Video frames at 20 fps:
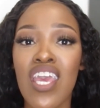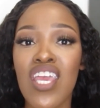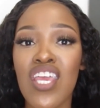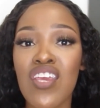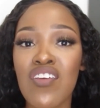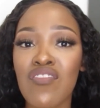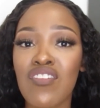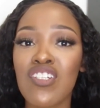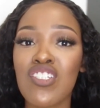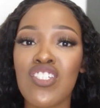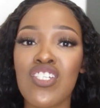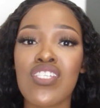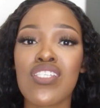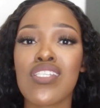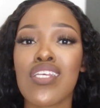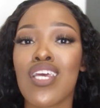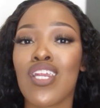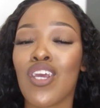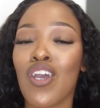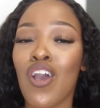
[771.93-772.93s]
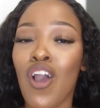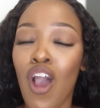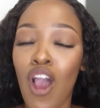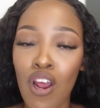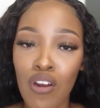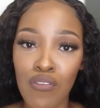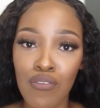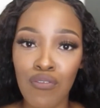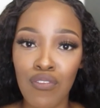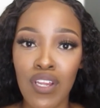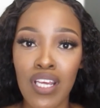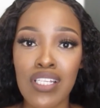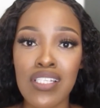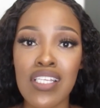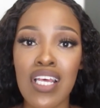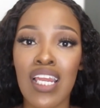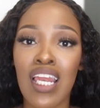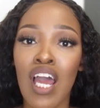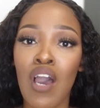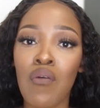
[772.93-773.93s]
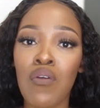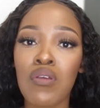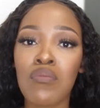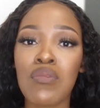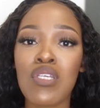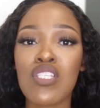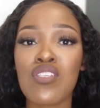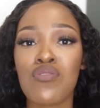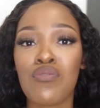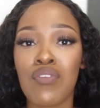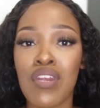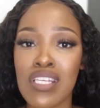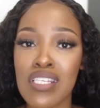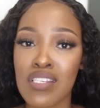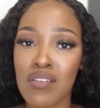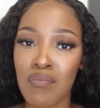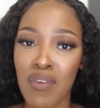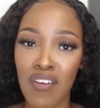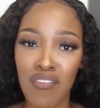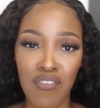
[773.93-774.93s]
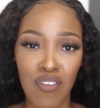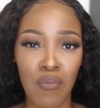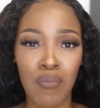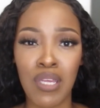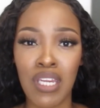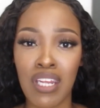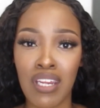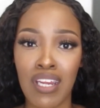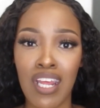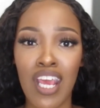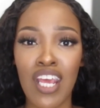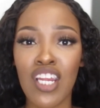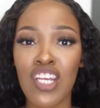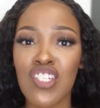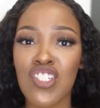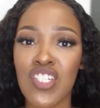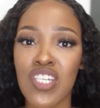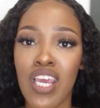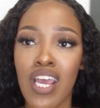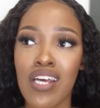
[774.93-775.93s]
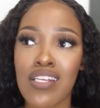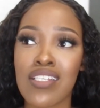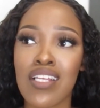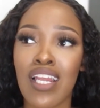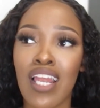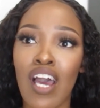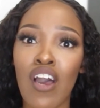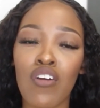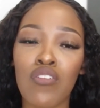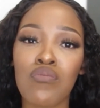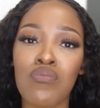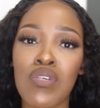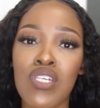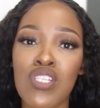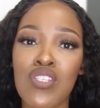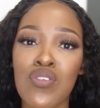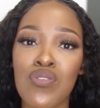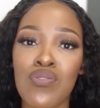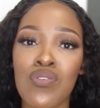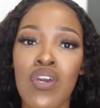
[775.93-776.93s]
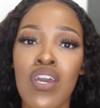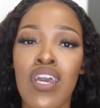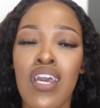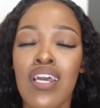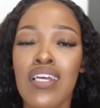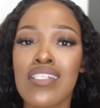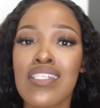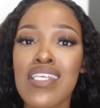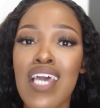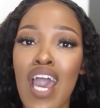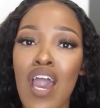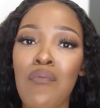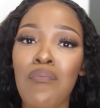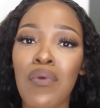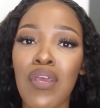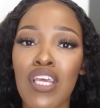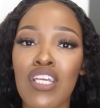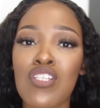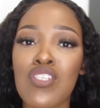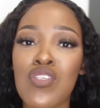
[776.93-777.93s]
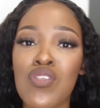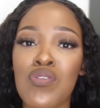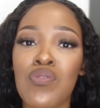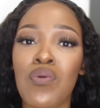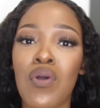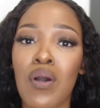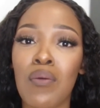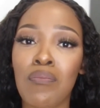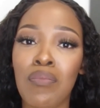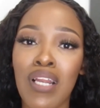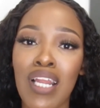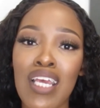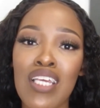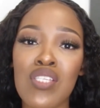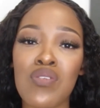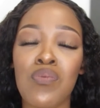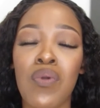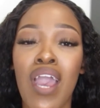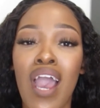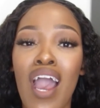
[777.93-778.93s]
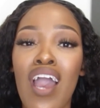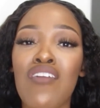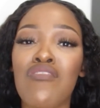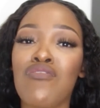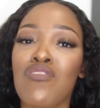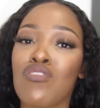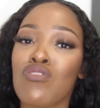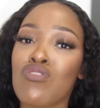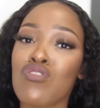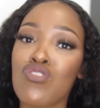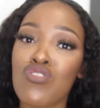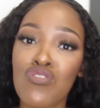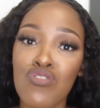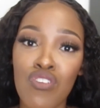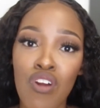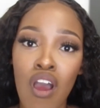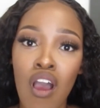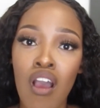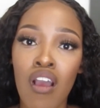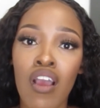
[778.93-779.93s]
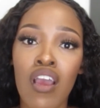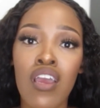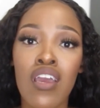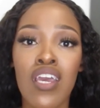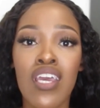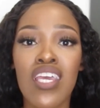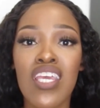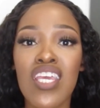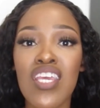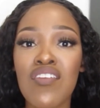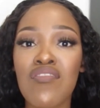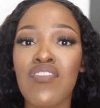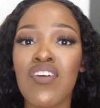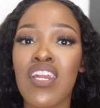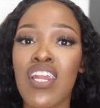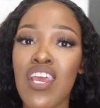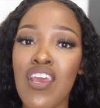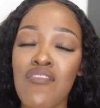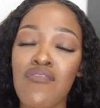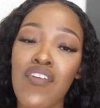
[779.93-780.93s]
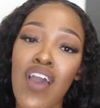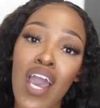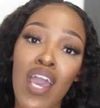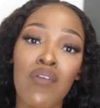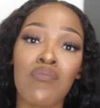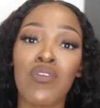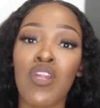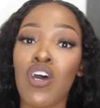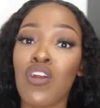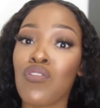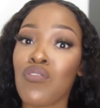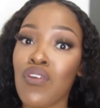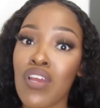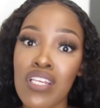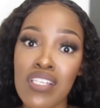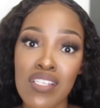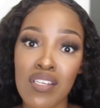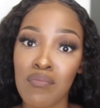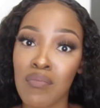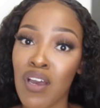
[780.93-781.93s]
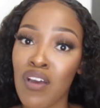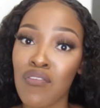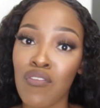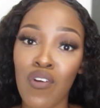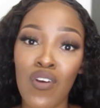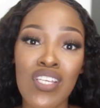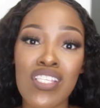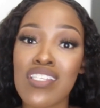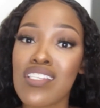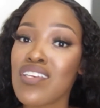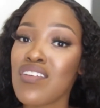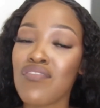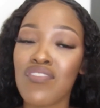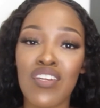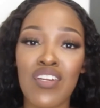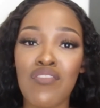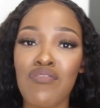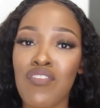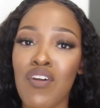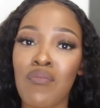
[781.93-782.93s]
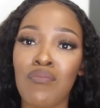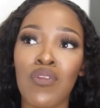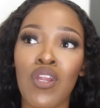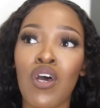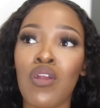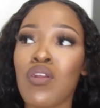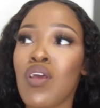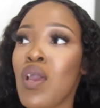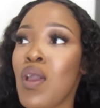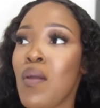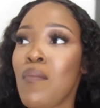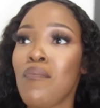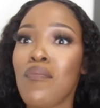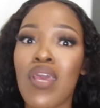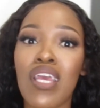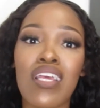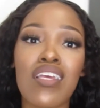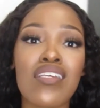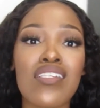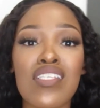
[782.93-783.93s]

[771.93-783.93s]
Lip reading: Even just in conflict, allowing me to rest in my feminine energy has allowed me to tap into a place where I feel strong, even if I'm not raising my voice, even if I'm not making